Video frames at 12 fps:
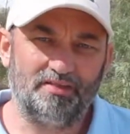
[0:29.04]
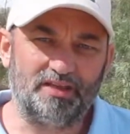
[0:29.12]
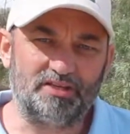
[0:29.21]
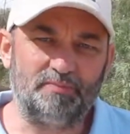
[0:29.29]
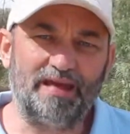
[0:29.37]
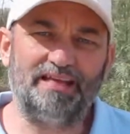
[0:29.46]

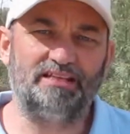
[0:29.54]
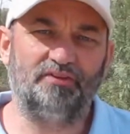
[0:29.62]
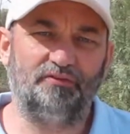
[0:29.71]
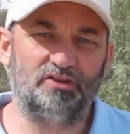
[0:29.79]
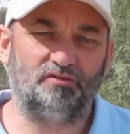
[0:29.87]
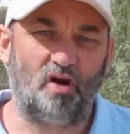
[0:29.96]
There's many
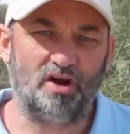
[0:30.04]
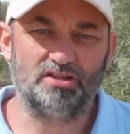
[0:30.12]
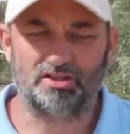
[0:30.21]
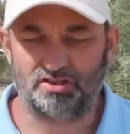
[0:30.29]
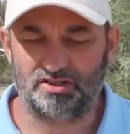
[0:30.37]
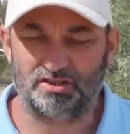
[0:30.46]
different
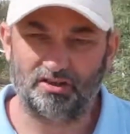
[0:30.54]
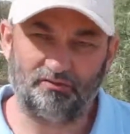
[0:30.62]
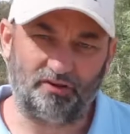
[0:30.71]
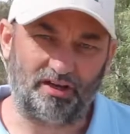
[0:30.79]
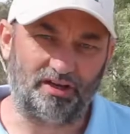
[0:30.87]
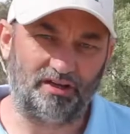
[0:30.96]
devices
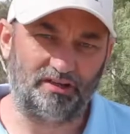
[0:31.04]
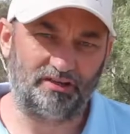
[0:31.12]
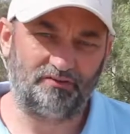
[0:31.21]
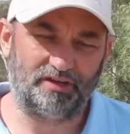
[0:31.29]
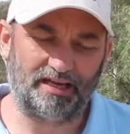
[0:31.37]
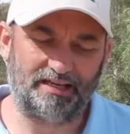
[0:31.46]
for
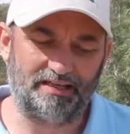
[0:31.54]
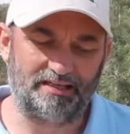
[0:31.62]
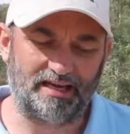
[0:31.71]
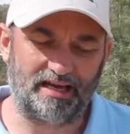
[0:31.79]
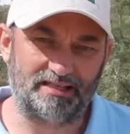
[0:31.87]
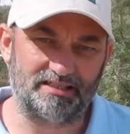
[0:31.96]
getting
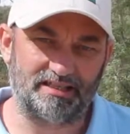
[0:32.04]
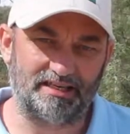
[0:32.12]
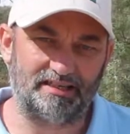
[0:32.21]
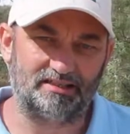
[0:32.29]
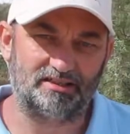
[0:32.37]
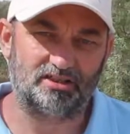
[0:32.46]

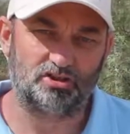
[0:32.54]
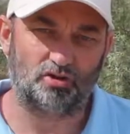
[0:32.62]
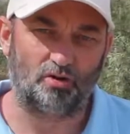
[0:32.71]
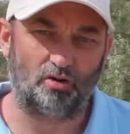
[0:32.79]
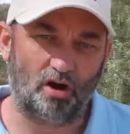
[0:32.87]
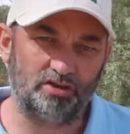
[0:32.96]
seed to
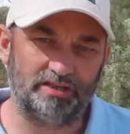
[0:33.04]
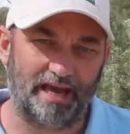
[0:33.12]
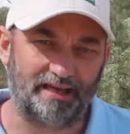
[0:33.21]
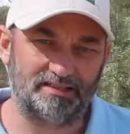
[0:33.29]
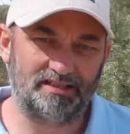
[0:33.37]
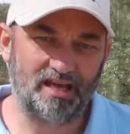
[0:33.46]
soil
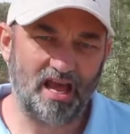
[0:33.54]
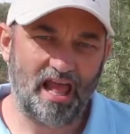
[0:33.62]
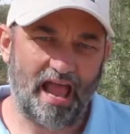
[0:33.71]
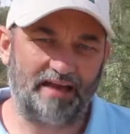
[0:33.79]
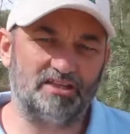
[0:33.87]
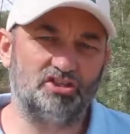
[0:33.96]
contact,
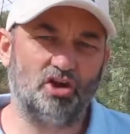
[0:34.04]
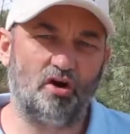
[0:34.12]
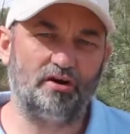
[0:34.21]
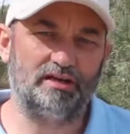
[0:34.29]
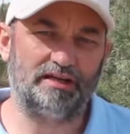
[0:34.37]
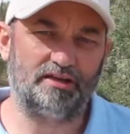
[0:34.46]
and
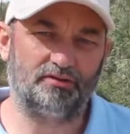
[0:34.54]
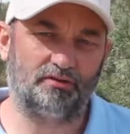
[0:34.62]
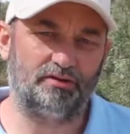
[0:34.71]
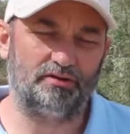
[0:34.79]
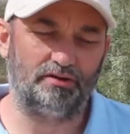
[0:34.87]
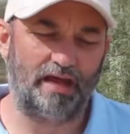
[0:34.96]
historically
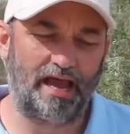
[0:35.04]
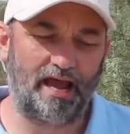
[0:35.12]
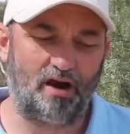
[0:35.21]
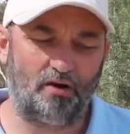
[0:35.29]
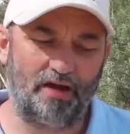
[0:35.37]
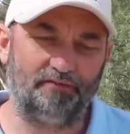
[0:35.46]
through
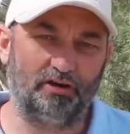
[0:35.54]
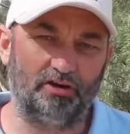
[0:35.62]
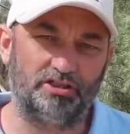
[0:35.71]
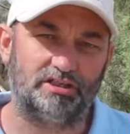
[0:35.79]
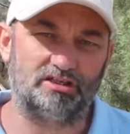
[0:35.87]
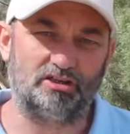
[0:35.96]
our
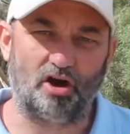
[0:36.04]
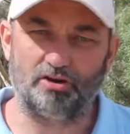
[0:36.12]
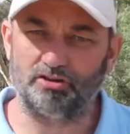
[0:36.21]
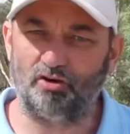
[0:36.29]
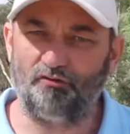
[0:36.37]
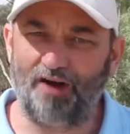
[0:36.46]
evolution into
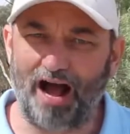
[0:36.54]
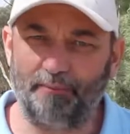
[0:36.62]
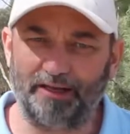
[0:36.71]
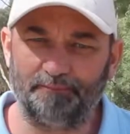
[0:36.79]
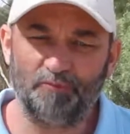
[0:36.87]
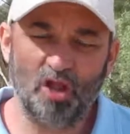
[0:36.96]
no-till
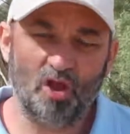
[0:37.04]
farming